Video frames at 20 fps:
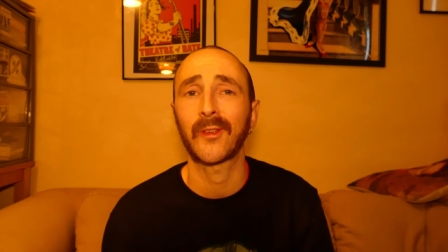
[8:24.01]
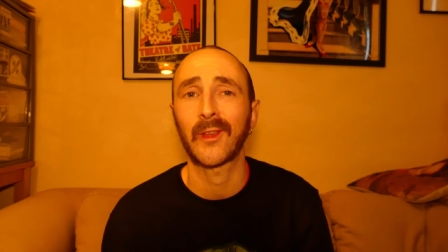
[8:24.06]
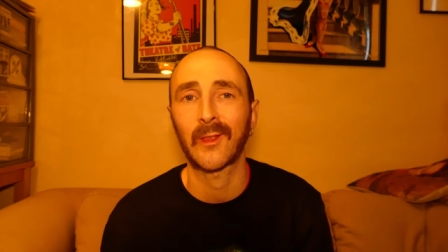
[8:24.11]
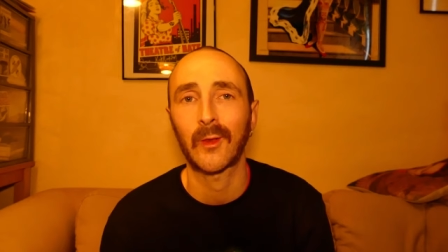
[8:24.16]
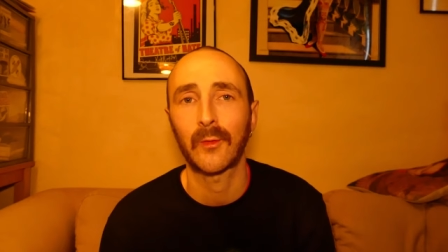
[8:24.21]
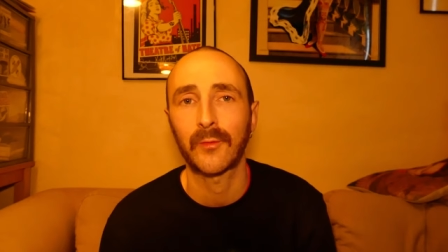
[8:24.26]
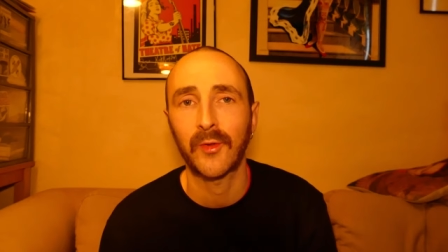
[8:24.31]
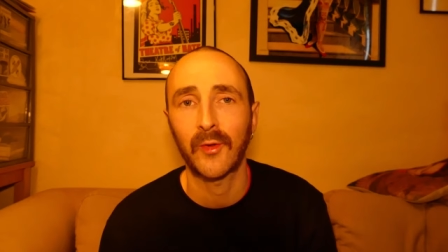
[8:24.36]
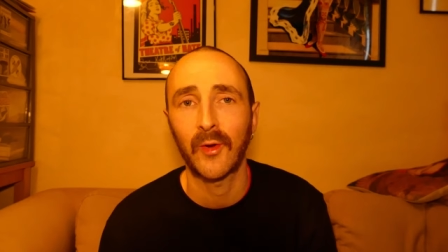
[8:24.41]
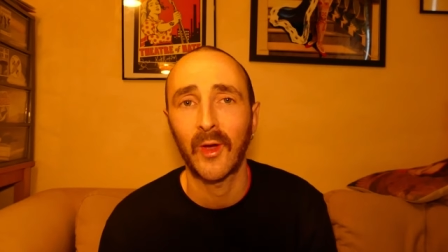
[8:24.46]
I'd
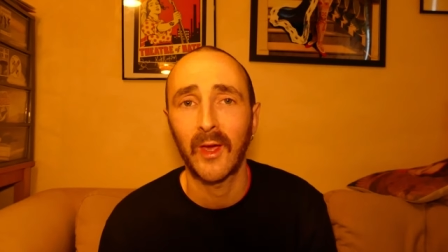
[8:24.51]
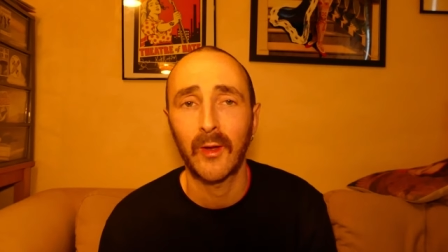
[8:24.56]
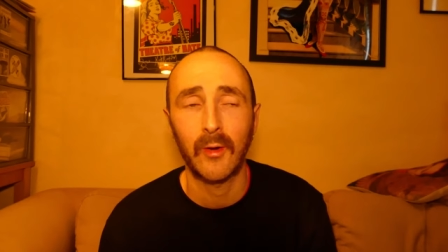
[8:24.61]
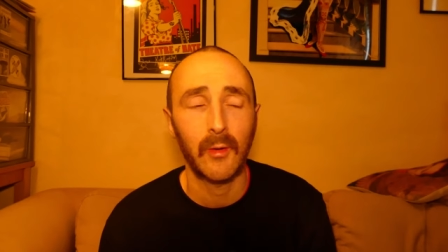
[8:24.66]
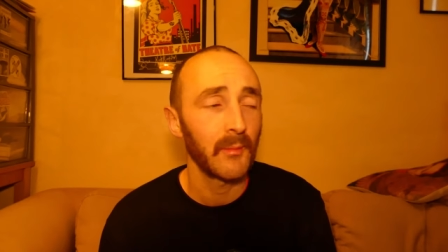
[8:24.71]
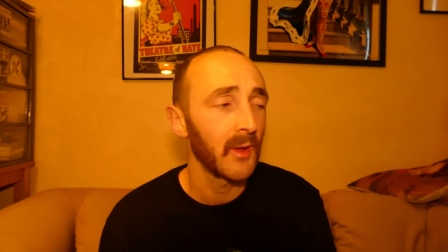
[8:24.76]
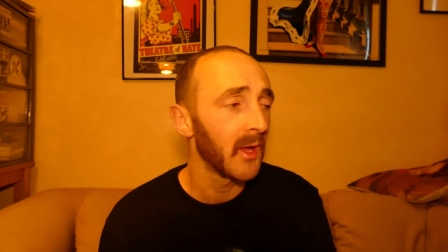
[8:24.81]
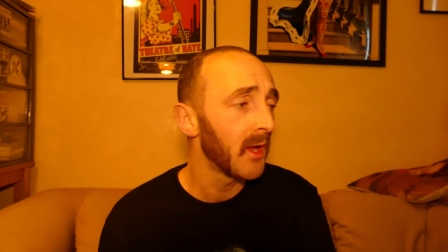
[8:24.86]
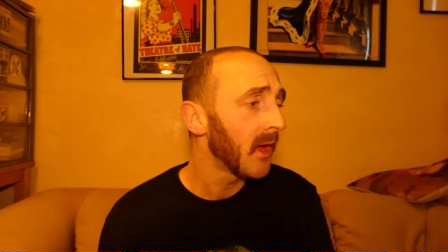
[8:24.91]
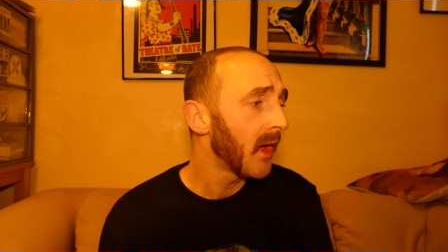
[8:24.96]
love to hear
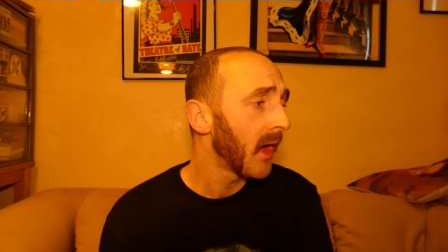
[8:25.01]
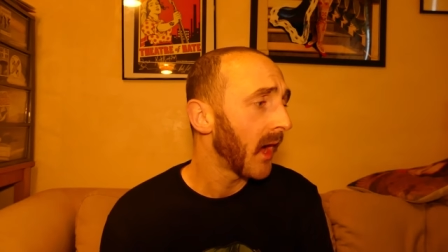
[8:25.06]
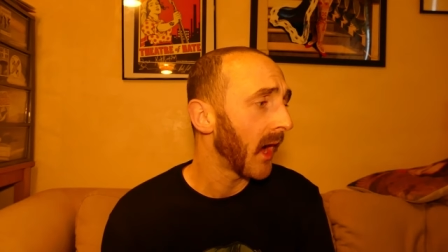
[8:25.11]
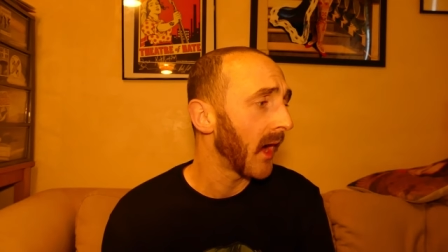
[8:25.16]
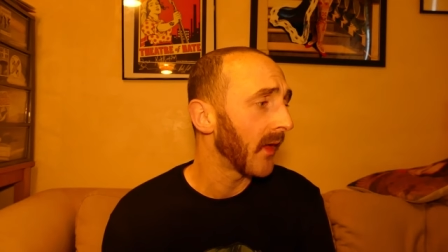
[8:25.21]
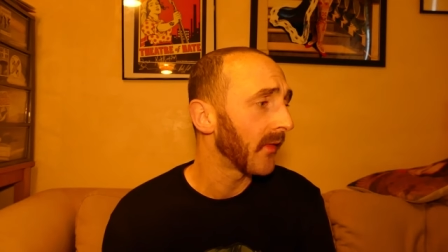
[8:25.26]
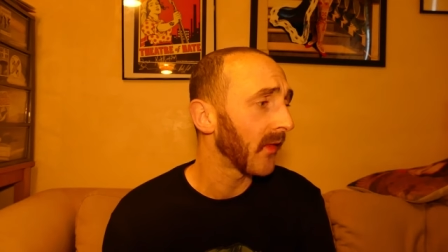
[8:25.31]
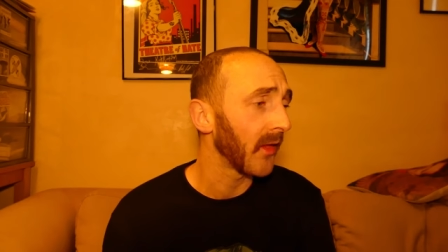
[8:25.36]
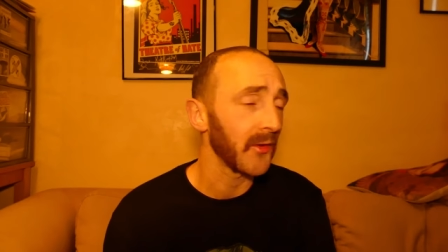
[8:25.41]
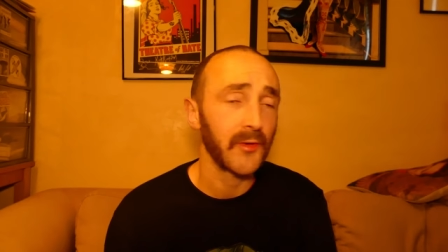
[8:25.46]
them.
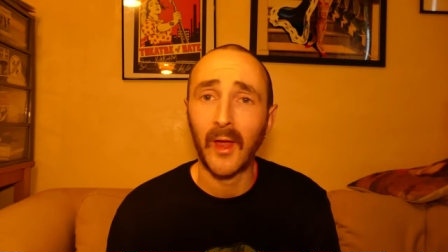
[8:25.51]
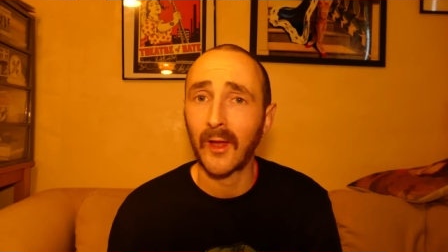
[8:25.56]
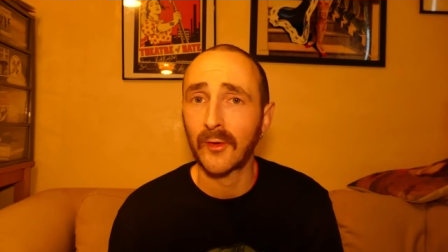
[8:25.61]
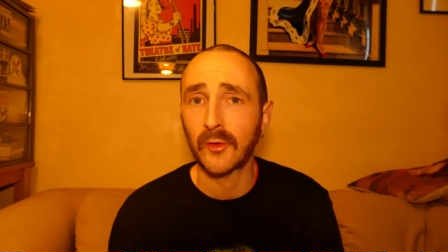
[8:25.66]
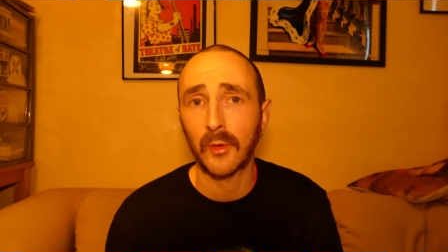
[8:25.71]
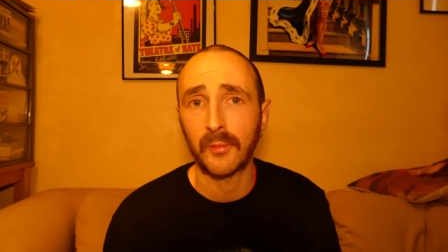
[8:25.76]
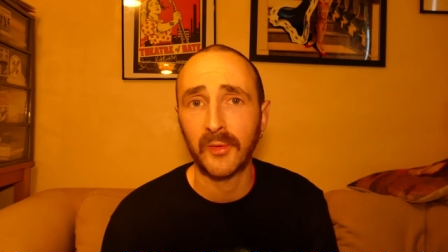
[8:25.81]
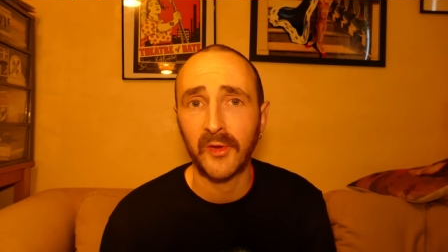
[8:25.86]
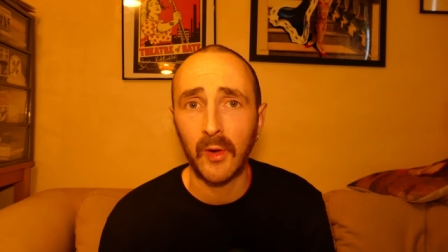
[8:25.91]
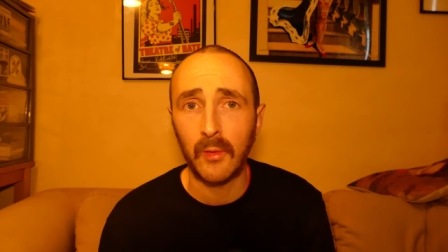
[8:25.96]
And let's catch
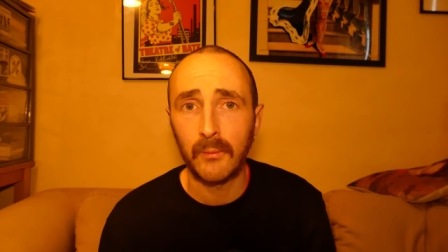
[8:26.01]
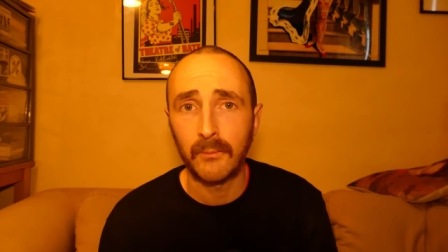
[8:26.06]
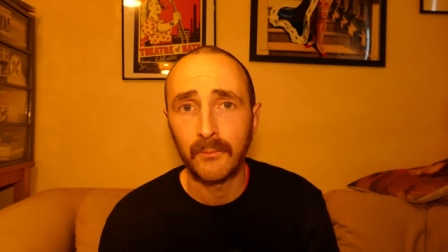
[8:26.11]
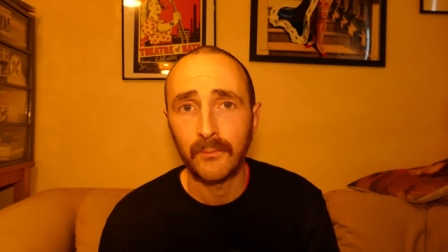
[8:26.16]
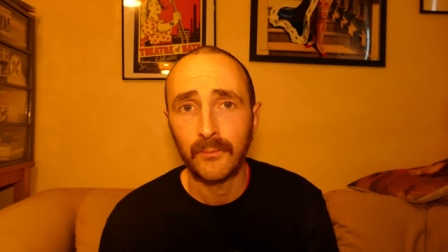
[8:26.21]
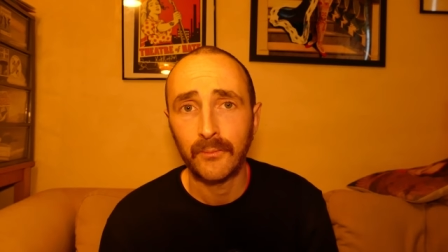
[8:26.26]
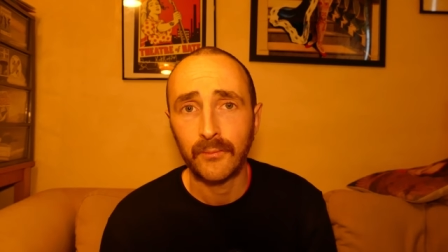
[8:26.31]
up soon.